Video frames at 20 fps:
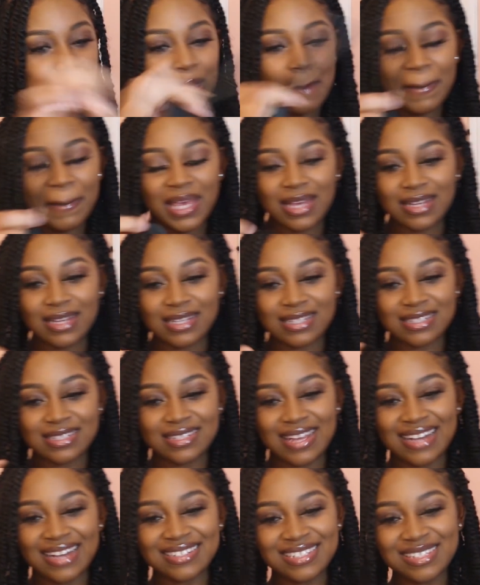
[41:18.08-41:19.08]
Because
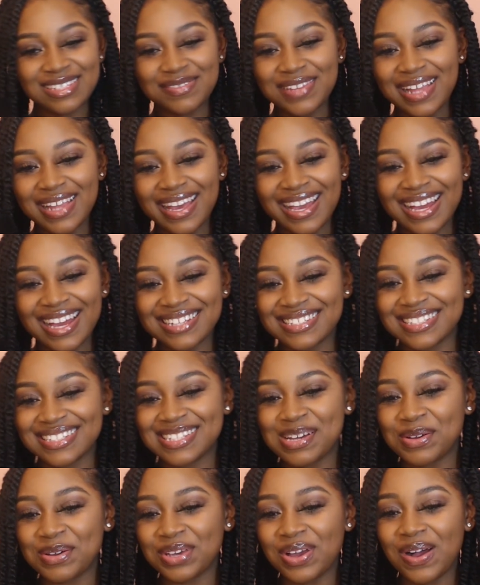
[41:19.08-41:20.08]
I just feel like I should
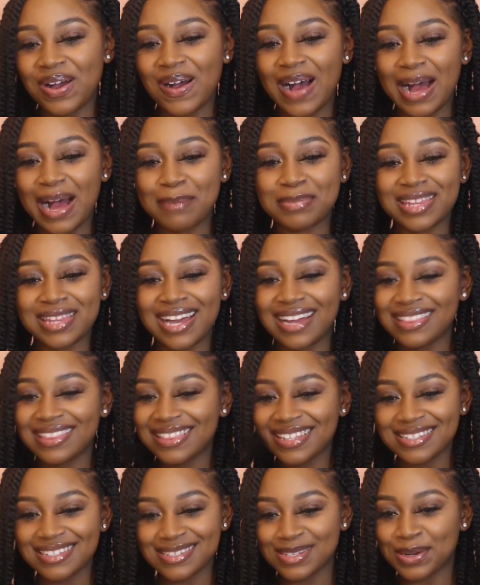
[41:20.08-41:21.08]
tell y'all I'm not
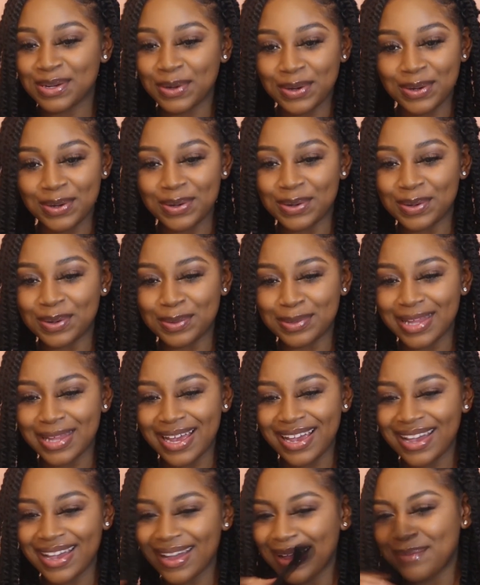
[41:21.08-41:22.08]
this girl.
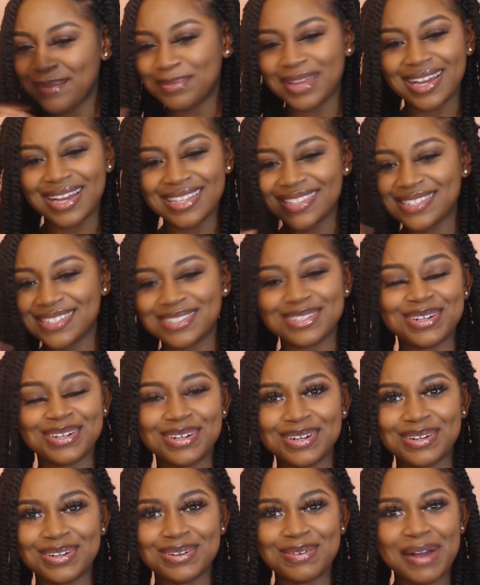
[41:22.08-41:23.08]
Like, I'm not this
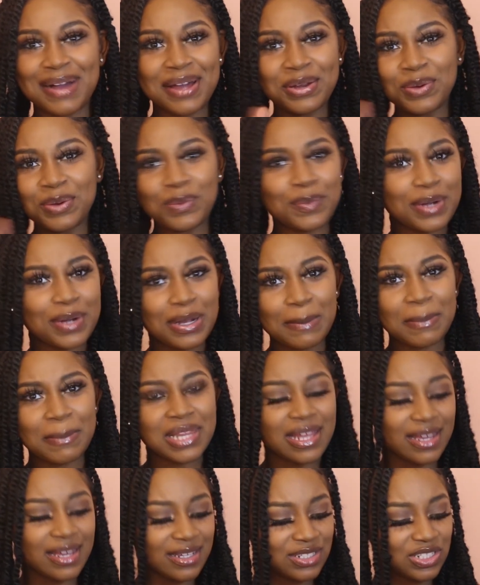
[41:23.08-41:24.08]
girl. I don't wear
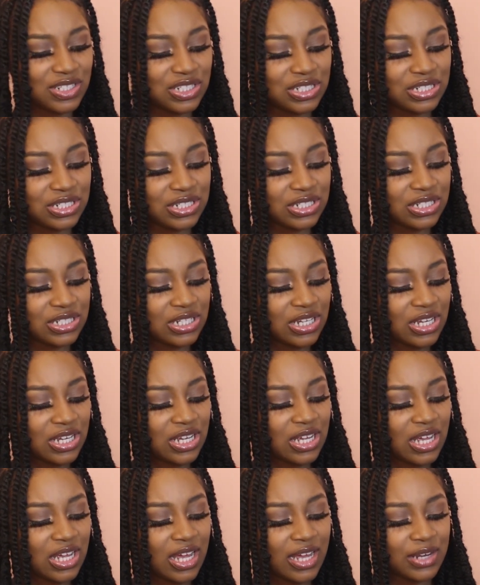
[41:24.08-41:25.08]
blush.
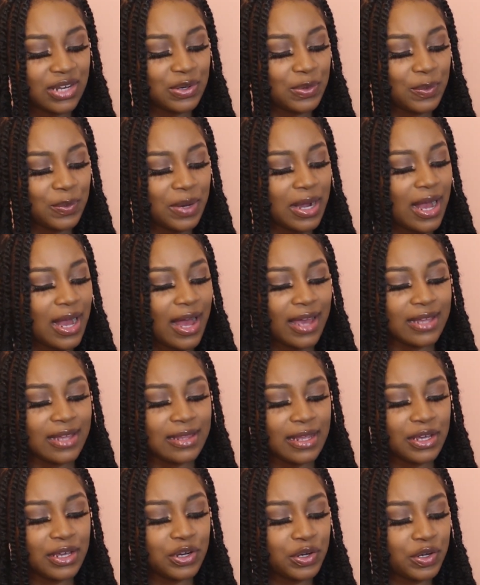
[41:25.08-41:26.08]
I don't wear
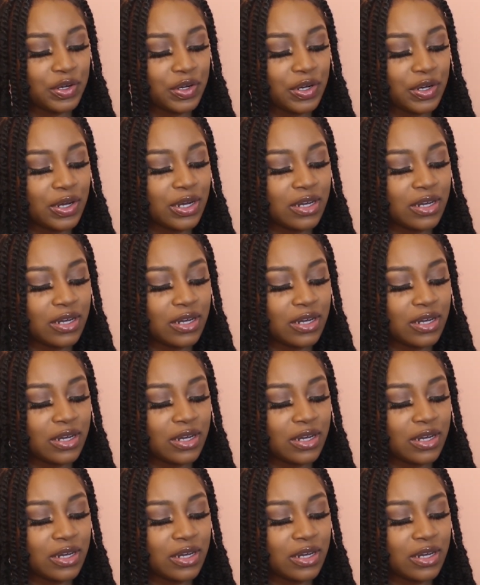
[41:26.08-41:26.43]
highlighter.